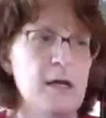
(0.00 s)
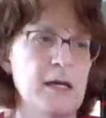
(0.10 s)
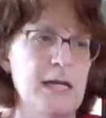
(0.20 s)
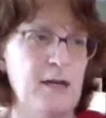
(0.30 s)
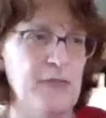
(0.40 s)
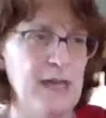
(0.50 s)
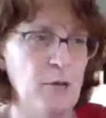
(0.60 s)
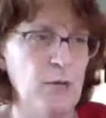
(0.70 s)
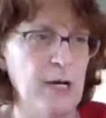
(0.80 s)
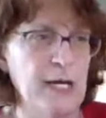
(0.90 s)
Now
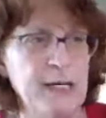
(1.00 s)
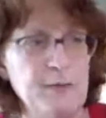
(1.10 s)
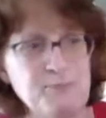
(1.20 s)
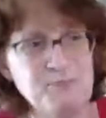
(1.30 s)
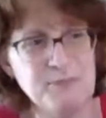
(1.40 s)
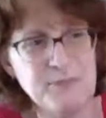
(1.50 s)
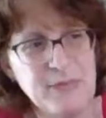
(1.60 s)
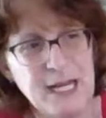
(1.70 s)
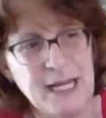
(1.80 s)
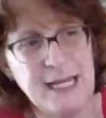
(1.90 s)
that one,
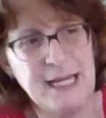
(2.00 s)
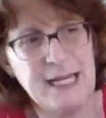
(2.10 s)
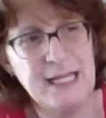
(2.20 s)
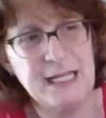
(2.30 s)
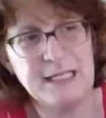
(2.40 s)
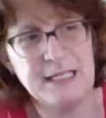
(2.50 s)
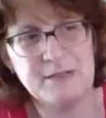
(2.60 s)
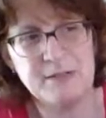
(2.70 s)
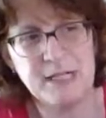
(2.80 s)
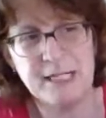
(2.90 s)
I
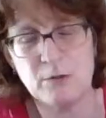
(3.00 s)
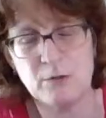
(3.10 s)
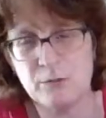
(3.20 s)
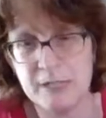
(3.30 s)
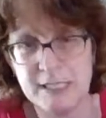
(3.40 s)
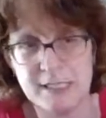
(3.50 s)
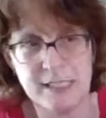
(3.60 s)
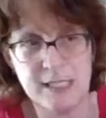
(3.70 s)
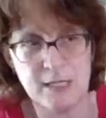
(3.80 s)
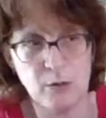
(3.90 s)
don't really
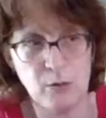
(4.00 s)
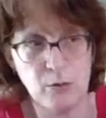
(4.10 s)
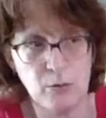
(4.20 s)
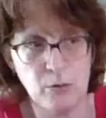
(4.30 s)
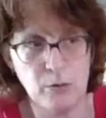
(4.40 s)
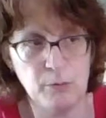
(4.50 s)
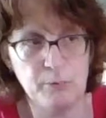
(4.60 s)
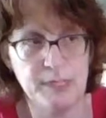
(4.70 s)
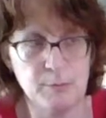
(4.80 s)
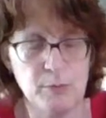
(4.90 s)
see a whole
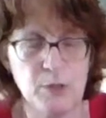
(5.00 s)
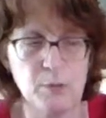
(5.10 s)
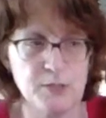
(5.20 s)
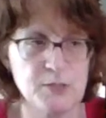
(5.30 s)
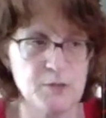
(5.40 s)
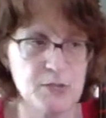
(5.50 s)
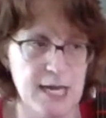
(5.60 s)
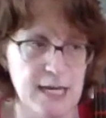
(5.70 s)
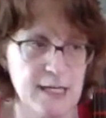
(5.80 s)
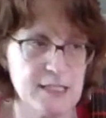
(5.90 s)
big purpose for
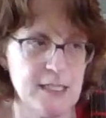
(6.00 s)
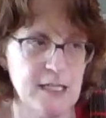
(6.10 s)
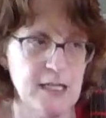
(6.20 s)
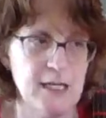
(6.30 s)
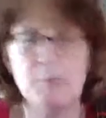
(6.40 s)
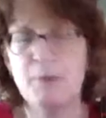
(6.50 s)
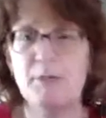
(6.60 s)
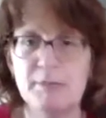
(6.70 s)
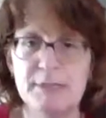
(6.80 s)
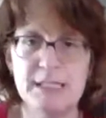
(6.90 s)
that. And
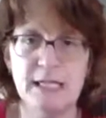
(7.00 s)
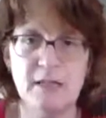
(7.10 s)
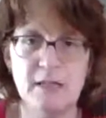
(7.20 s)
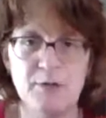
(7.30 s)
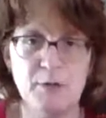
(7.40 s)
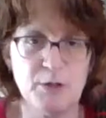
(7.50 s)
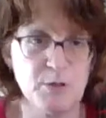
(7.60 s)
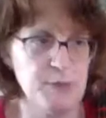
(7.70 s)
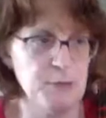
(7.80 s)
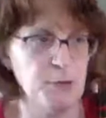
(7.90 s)
probably a lot of other
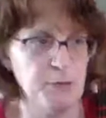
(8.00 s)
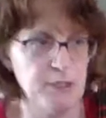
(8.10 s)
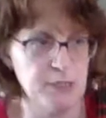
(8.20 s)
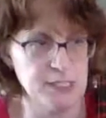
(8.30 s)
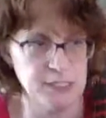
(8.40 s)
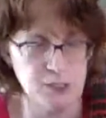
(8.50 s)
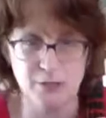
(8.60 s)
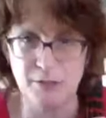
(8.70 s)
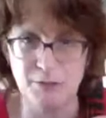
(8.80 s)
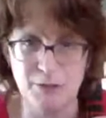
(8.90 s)
people would
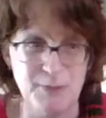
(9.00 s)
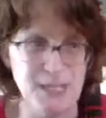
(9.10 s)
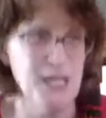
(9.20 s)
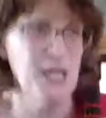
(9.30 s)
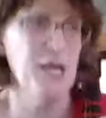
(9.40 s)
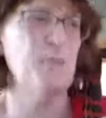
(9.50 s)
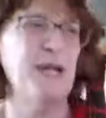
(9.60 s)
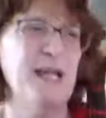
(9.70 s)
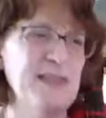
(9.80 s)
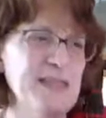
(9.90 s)
disagree with me, but
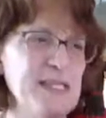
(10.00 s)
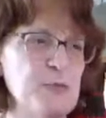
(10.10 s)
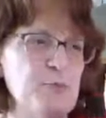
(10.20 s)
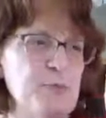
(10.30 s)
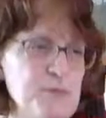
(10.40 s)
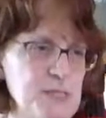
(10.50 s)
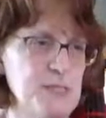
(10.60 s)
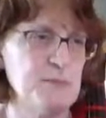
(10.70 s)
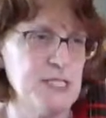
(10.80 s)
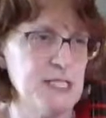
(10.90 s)
on this
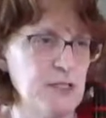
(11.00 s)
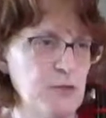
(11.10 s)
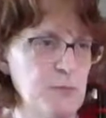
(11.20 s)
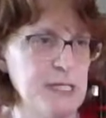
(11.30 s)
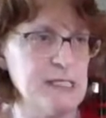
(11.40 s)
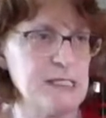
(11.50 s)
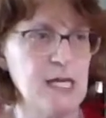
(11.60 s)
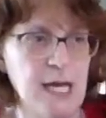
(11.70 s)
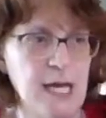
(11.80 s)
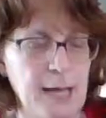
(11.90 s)
particular piece,
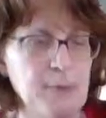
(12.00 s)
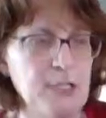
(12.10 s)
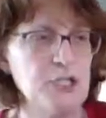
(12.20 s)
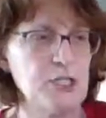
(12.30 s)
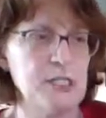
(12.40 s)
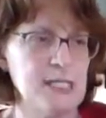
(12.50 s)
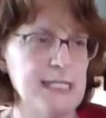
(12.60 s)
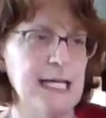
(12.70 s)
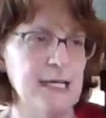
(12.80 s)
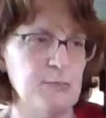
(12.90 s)
I'm going to just
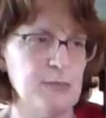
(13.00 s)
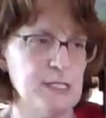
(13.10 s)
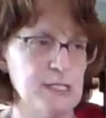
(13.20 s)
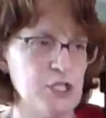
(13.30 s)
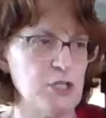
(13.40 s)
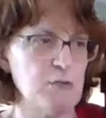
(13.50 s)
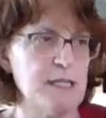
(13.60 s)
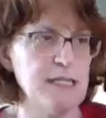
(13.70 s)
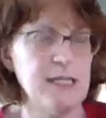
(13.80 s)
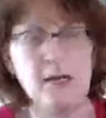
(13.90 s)
stay in position
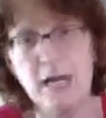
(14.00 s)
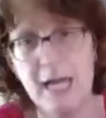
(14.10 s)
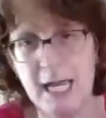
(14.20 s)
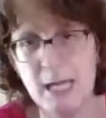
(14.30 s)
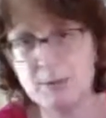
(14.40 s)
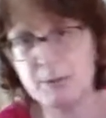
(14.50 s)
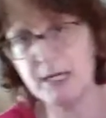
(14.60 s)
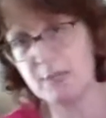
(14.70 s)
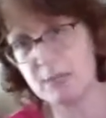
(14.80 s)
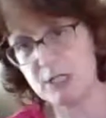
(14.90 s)
right there. I happen to be
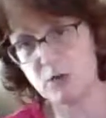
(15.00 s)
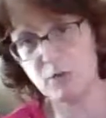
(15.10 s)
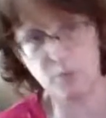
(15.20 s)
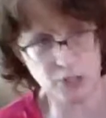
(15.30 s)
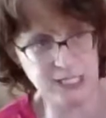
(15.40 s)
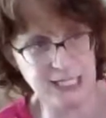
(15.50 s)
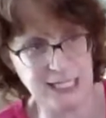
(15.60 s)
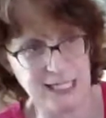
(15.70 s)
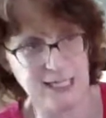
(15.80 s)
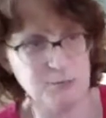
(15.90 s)
on measure
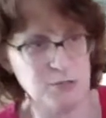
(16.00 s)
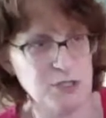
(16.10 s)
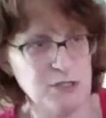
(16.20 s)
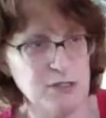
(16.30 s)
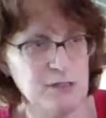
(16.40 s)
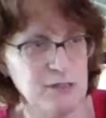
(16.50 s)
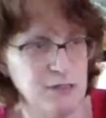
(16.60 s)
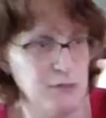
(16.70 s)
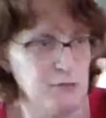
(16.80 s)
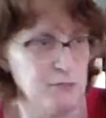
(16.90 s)
14. I'm sure
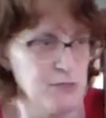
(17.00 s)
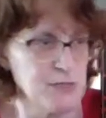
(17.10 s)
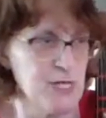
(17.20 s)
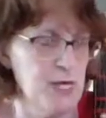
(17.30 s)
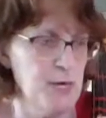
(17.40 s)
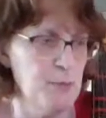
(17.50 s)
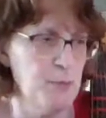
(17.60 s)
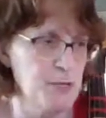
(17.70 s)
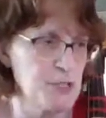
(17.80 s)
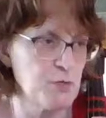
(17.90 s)
you're confused, but
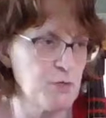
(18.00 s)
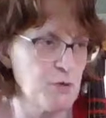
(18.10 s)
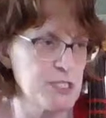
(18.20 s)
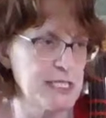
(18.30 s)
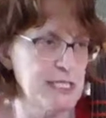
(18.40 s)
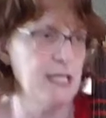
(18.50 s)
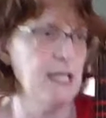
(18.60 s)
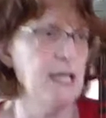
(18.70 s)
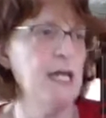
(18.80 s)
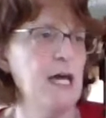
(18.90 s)
measure 14
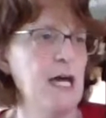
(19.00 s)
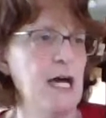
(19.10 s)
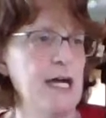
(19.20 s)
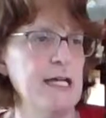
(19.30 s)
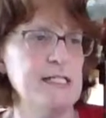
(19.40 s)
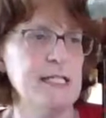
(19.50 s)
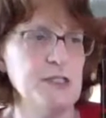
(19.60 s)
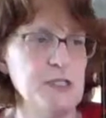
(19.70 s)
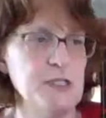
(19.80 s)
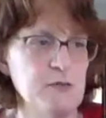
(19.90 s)
it
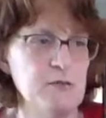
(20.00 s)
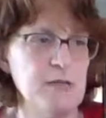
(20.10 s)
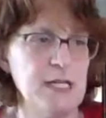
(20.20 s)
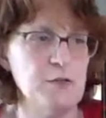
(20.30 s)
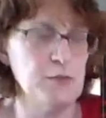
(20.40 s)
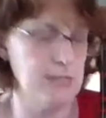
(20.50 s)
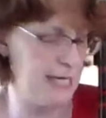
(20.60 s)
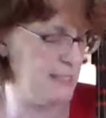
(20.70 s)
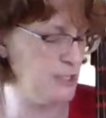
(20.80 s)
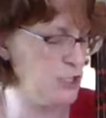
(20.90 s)
tells you that you
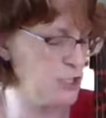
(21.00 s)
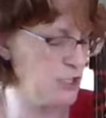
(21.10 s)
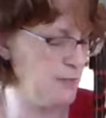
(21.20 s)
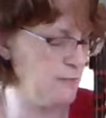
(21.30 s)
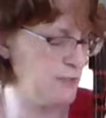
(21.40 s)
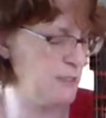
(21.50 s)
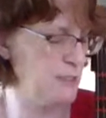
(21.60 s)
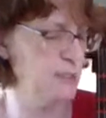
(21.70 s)
can shift.